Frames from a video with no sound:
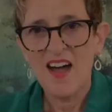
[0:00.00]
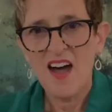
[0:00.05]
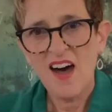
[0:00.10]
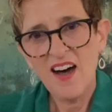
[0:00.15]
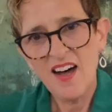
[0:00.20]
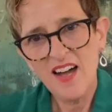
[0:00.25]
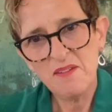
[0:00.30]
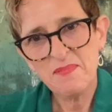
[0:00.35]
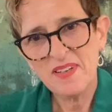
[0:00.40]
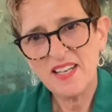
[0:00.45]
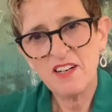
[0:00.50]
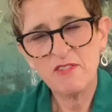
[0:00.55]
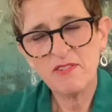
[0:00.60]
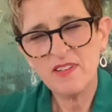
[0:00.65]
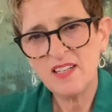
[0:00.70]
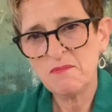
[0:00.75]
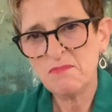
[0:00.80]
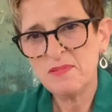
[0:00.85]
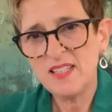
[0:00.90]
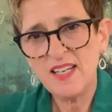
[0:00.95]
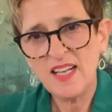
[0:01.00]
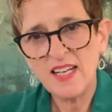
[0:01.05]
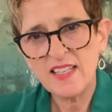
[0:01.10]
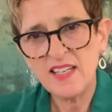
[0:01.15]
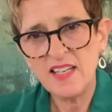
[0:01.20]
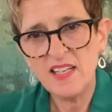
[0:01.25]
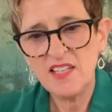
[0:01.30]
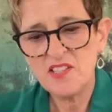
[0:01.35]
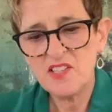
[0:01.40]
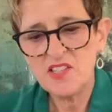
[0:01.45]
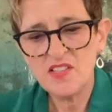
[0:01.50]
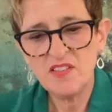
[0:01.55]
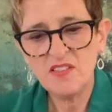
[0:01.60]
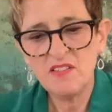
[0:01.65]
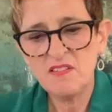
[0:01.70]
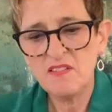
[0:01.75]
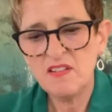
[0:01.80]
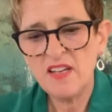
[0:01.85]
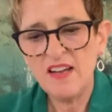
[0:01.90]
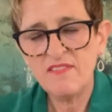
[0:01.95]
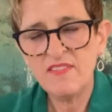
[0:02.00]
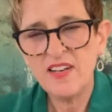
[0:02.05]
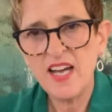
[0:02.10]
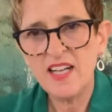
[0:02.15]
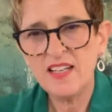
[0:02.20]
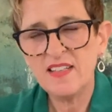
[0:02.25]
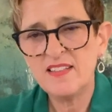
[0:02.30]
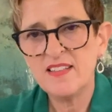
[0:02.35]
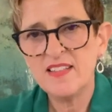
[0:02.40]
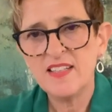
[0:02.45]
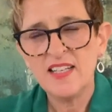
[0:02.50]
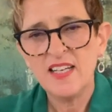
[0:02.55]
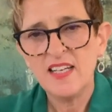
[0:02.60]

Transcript: I'm incredibly lucky to have had